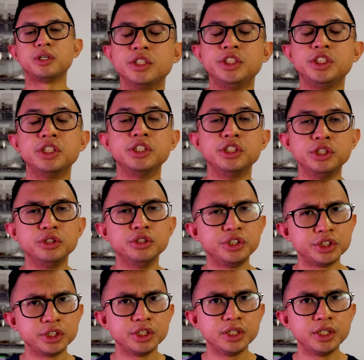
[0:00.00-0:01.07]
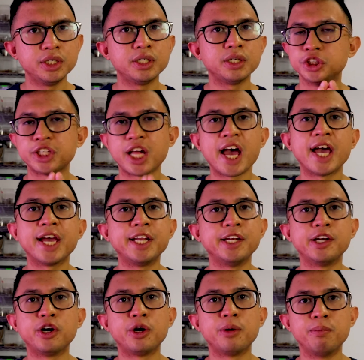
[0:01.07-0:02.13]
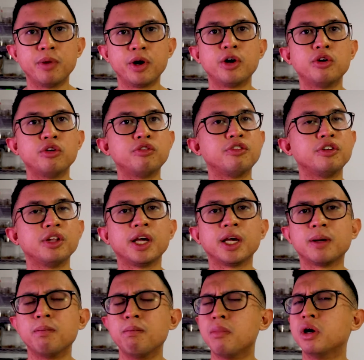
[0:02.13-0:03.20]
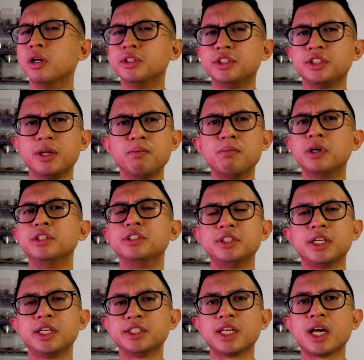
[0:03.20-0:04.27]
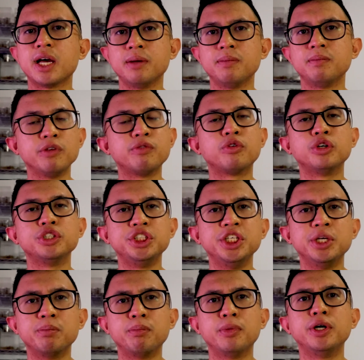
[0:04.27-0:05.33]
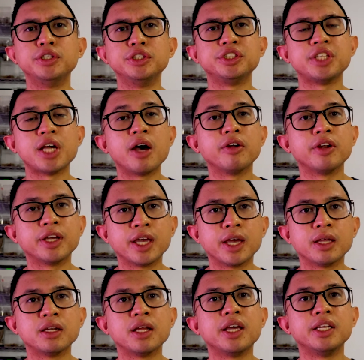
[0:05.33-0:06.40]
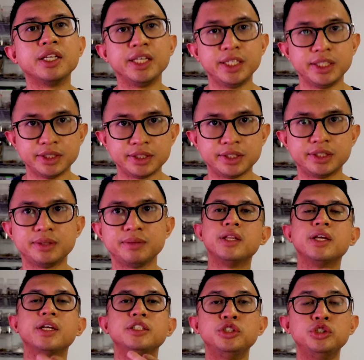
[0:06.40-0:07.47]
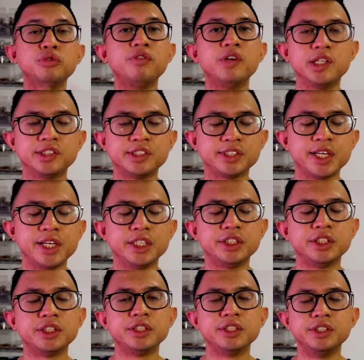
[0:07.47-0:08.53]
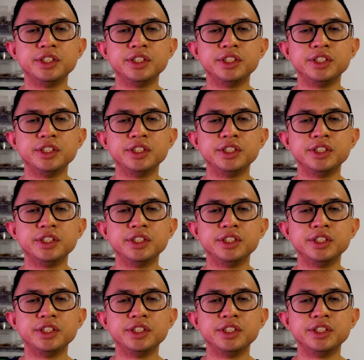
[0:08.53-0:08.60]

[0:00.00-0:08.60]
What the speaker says: she'll usually just hide in her burrow for like months and months at a time before she emerges out again and eats. And then juvenile stage.